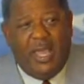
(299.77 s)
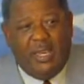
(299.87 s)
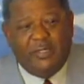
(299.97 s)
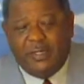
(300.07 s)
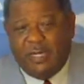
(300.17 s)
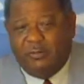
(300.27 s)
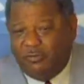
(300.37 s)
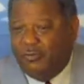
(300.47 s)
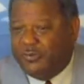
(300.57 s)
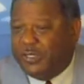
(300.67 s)
and that
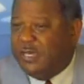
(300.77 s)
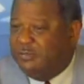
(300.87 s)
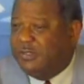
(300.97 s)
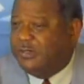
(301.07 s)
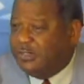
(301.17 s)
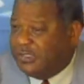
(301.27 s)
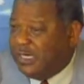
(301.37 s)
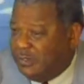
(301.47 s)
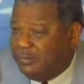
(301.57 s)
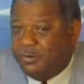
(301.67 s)
growth can be
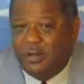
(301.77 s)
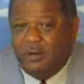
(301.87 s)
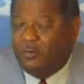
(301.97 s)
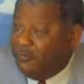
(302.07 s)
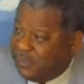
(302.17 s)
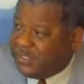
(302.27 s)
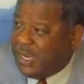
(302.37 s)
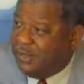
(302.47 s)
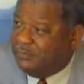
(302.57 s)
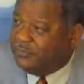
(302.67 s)
sustainable over
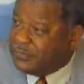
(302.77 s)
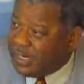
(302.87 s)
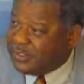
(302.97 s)
time.